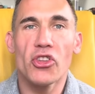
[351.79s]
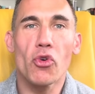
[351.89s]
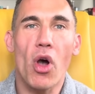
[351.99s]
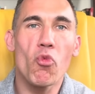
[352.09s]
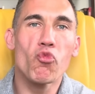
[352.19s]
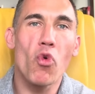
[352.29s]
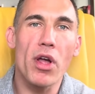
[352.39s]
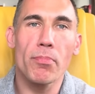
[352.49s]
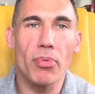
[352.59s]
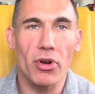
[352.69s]
to a
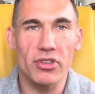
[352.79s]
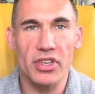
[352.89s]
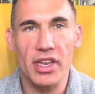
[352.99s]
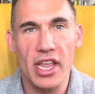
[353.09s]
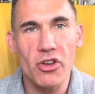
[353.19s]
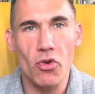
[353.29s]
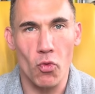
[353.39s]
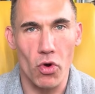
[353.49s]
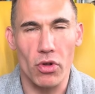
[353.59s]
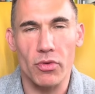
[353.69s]
one person inner
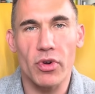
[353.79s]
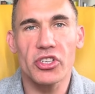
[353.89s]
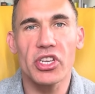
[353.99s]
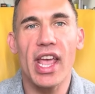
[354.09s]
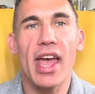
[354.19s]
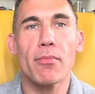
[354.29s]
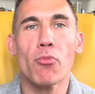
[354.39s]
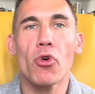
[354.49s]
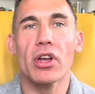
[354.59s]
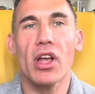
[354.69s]
world where she had
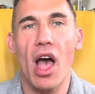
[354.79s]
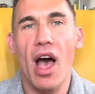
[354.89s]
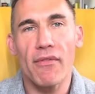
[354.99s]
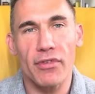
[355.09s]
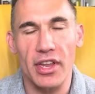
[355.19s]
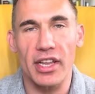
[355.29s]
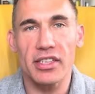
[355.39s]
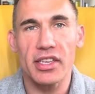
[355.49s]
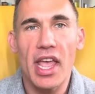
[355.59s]
more confidence